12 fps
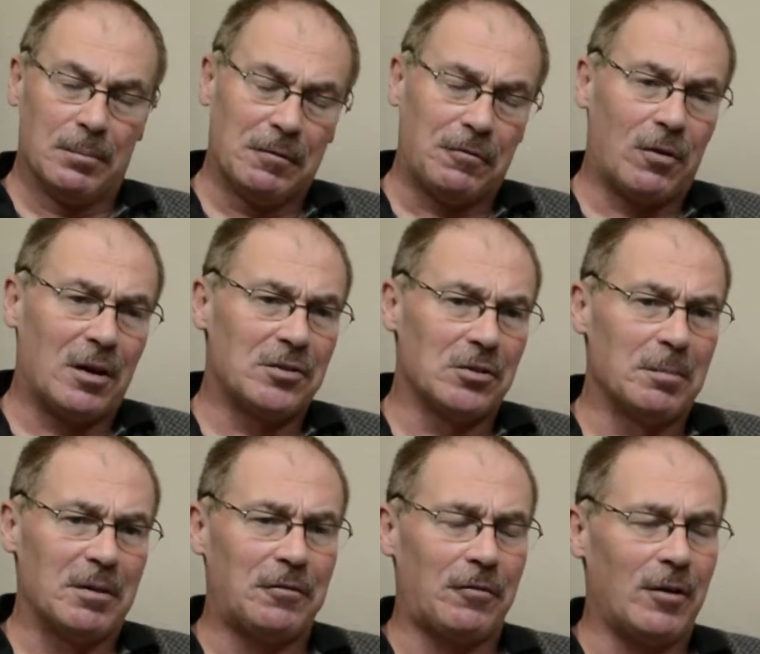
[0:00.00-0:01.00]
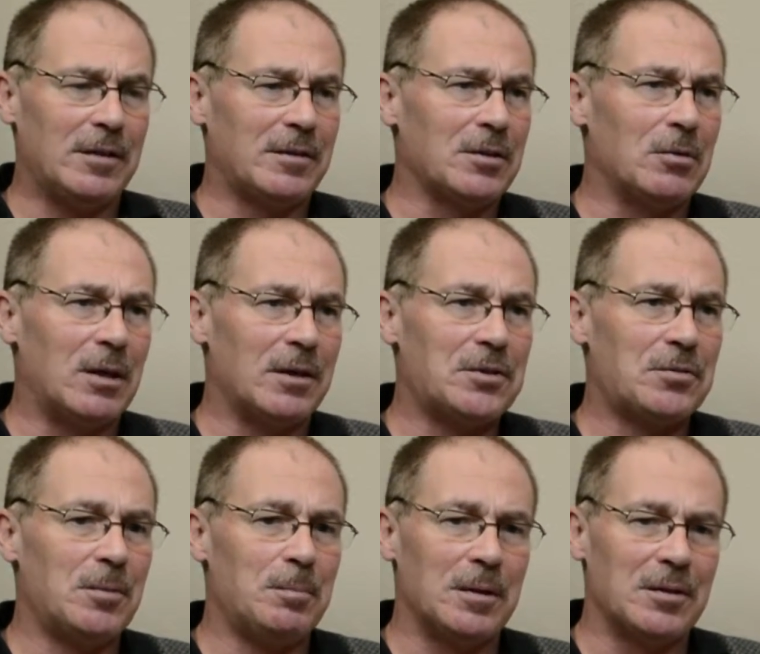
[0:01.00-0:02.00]
Before I was a little bit afraid to go on a
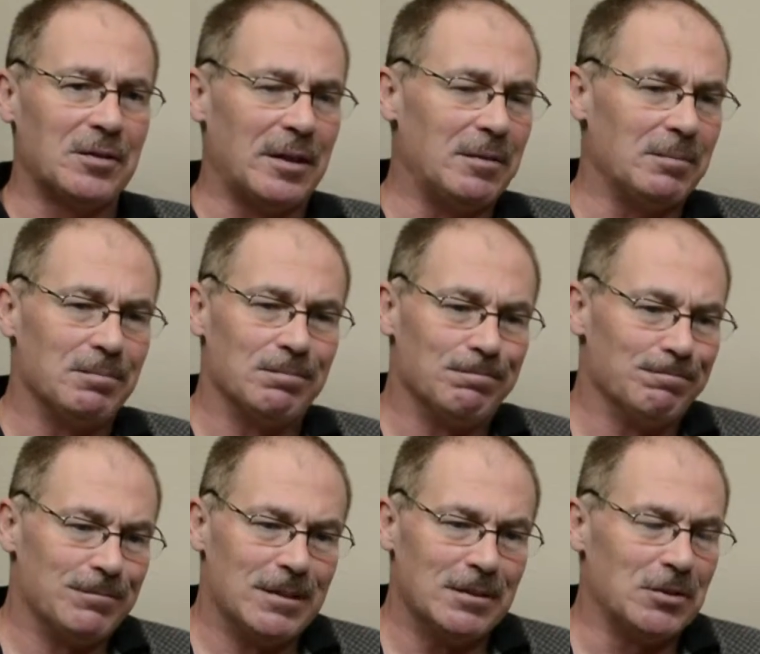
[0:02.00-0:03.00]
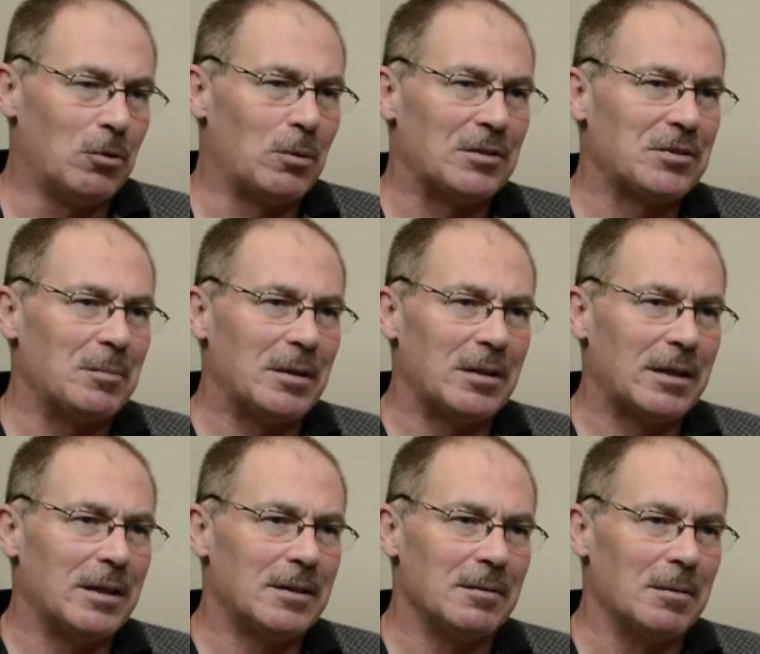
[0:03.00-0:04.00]
trip because I didn't know where I was going to be able
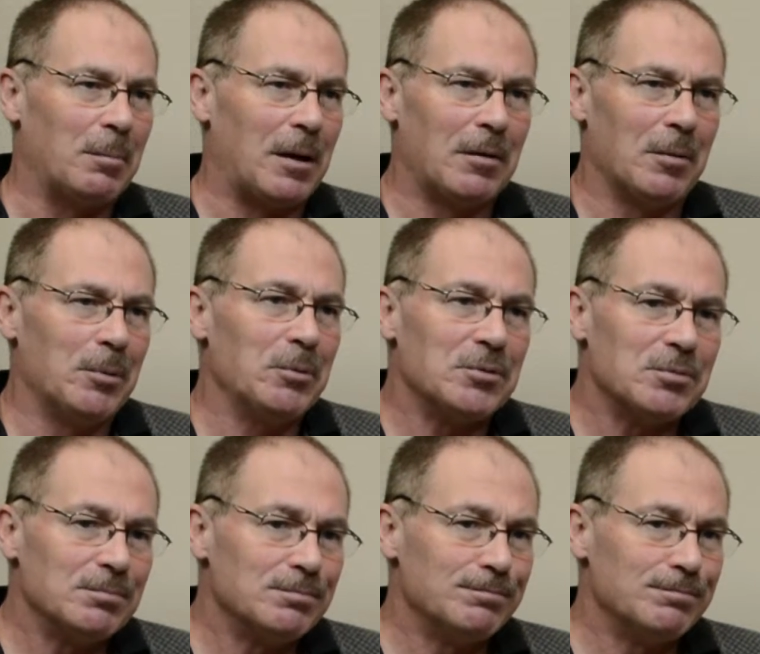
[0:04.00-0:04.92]
to get a bottle of booze.